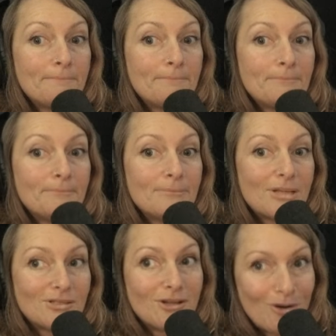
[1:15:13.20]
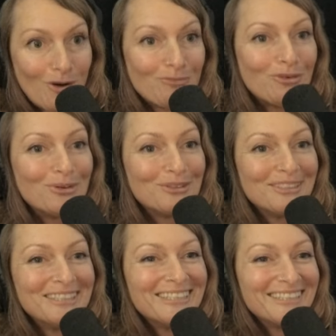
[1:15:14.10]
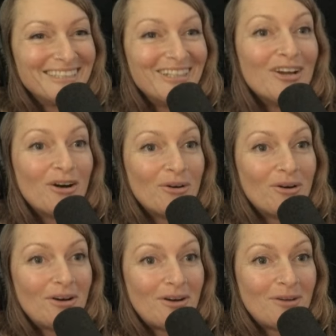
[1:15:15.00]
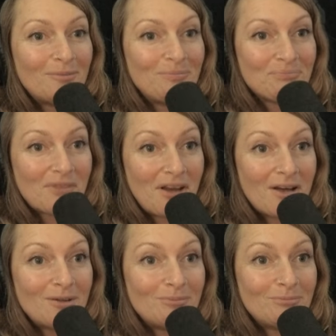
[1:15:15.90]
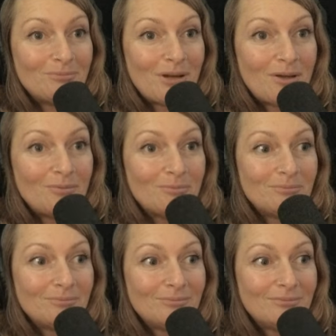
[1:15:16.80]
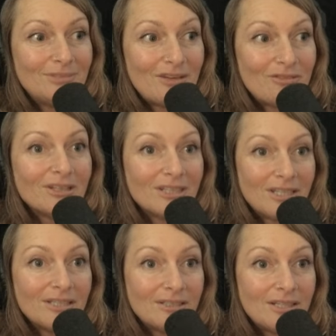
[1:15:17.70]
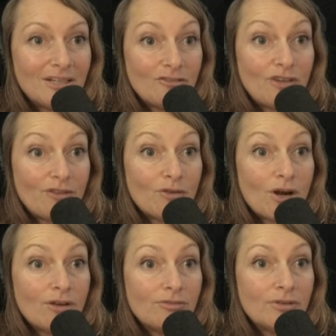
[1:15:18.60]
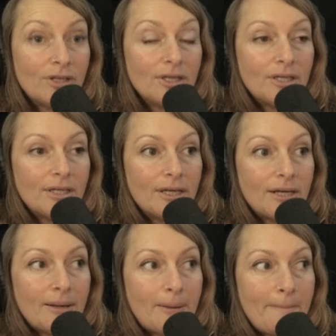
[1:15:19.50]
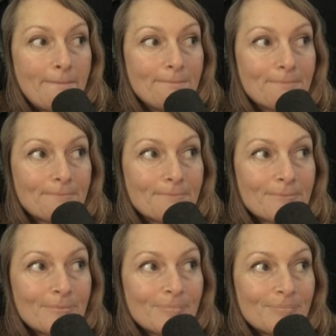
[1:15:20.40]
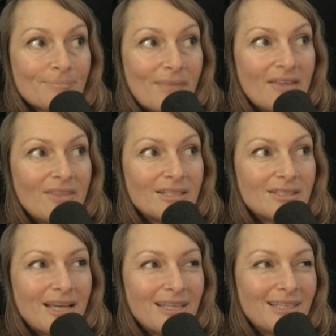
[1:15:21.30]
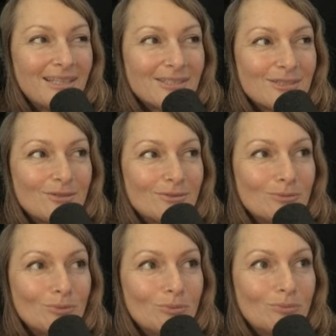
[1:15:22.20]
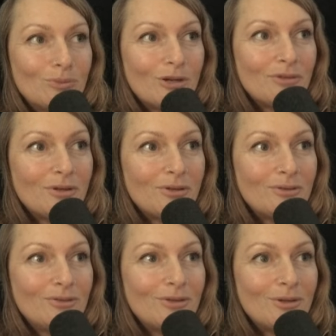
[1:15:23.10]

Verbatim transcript: that is not harmful you know right. um, i'm i'm definitely in in favor of um, and that's i think that's one of the the